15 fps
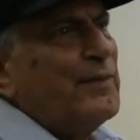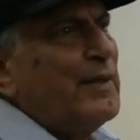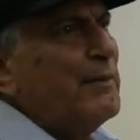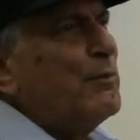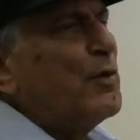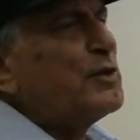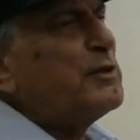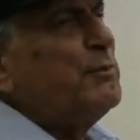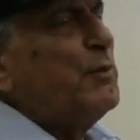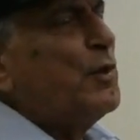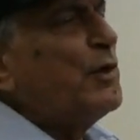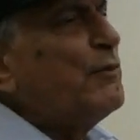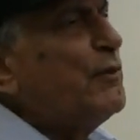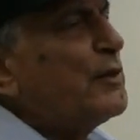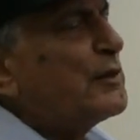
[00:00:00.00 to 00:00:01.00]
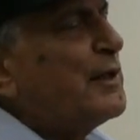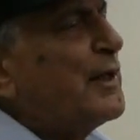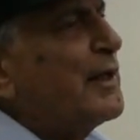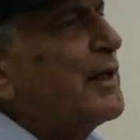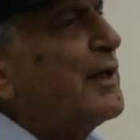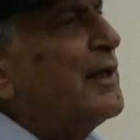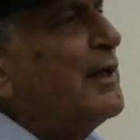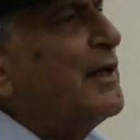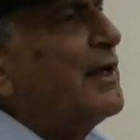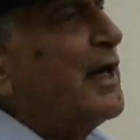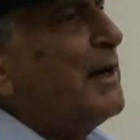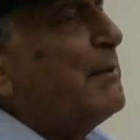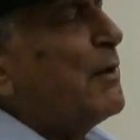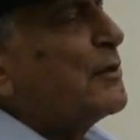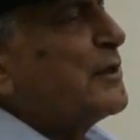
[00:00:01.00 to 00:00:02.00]
The most beautiful thing
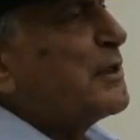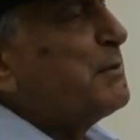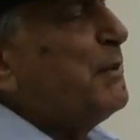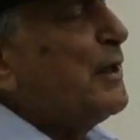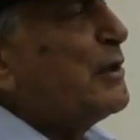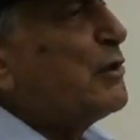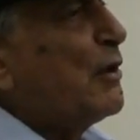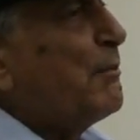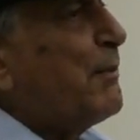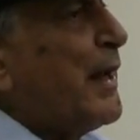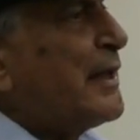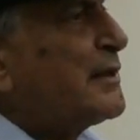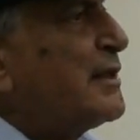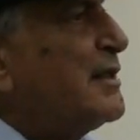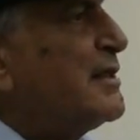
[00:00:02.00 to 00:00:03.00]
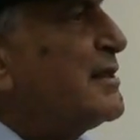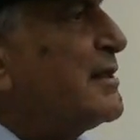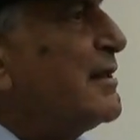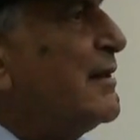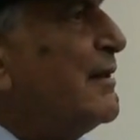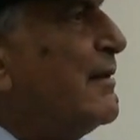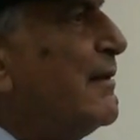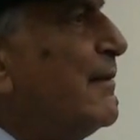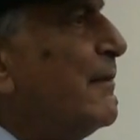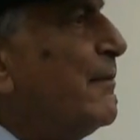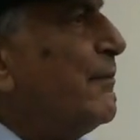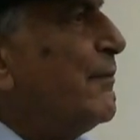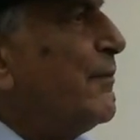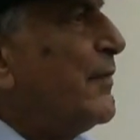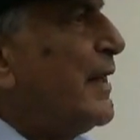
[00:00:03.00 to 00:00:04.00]
about the spiritual path is
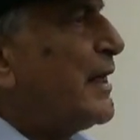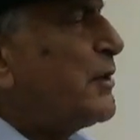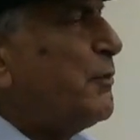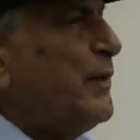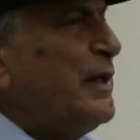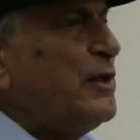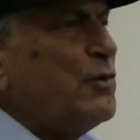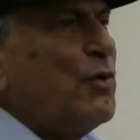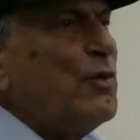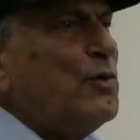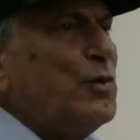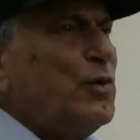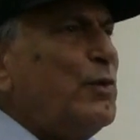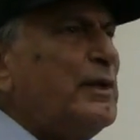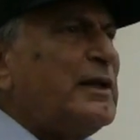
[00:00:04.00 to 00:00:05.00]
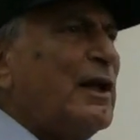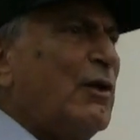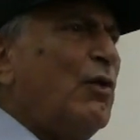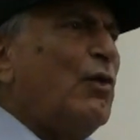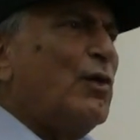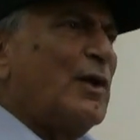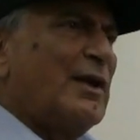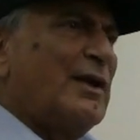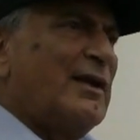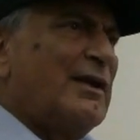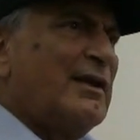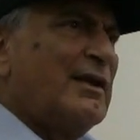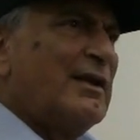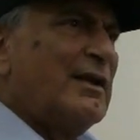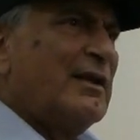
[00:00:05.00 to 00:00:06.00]
that we don't do it alone.
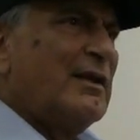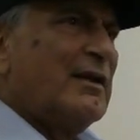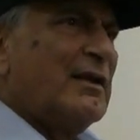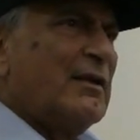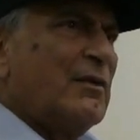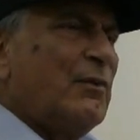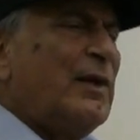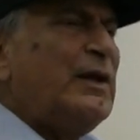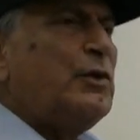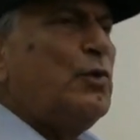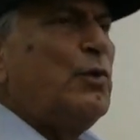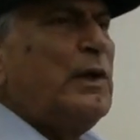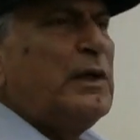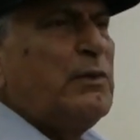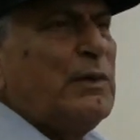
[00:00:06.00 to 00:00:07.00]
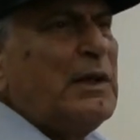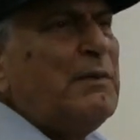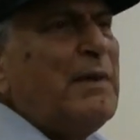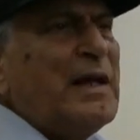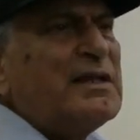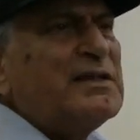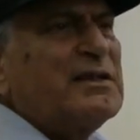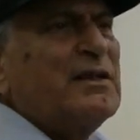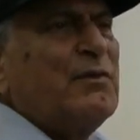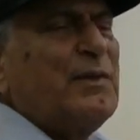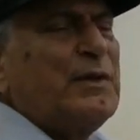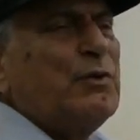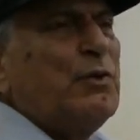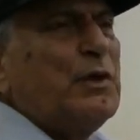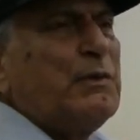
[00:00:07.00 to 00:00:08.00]
We do it with a master, we
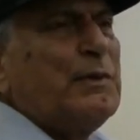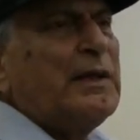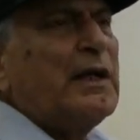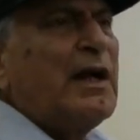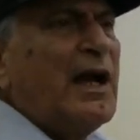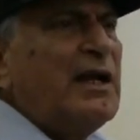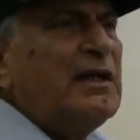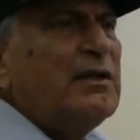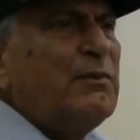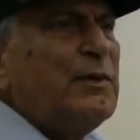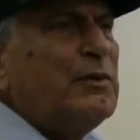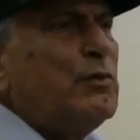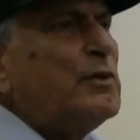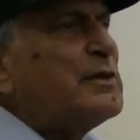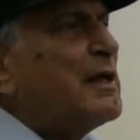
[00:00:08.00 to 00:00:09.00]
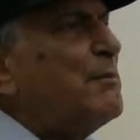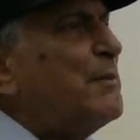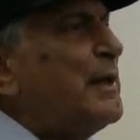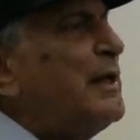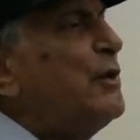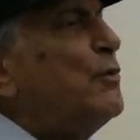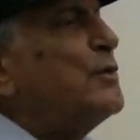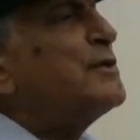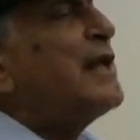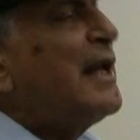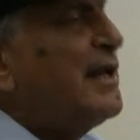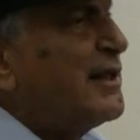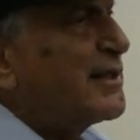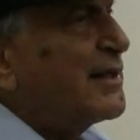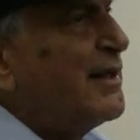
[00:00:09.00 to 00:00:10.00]
do it with a guide, we do it somebody who has
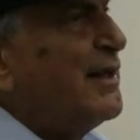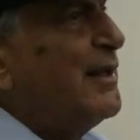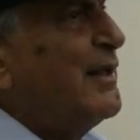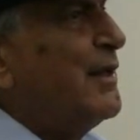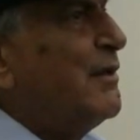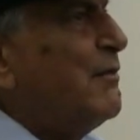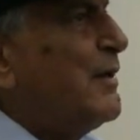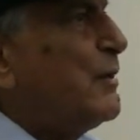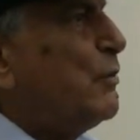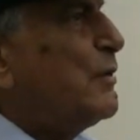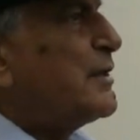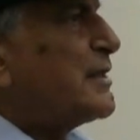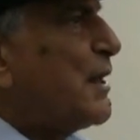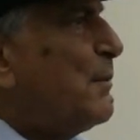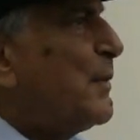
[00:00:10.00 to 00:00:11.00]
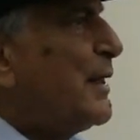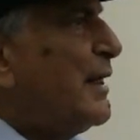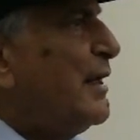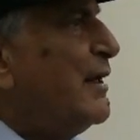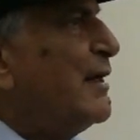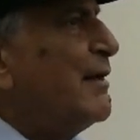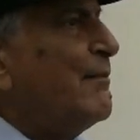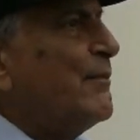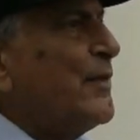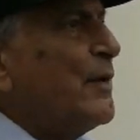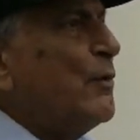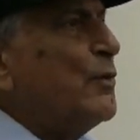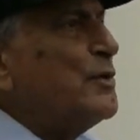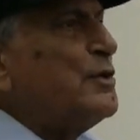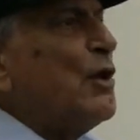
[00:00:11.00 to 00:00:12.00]
done it. We do it somebody
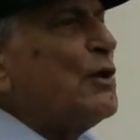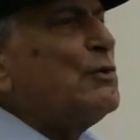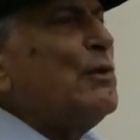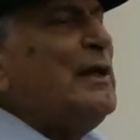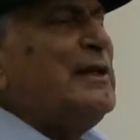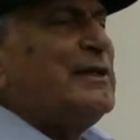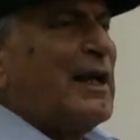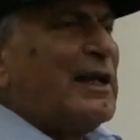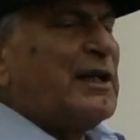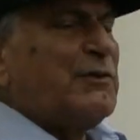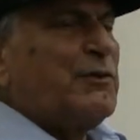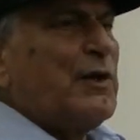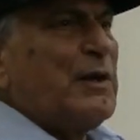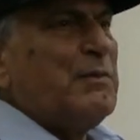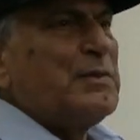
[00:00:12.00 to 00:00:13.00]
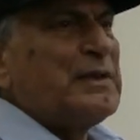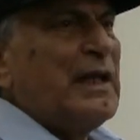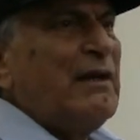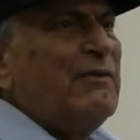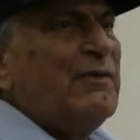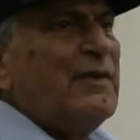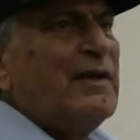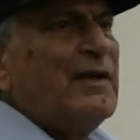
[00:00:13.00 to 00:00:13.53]
who's not only done it for himself,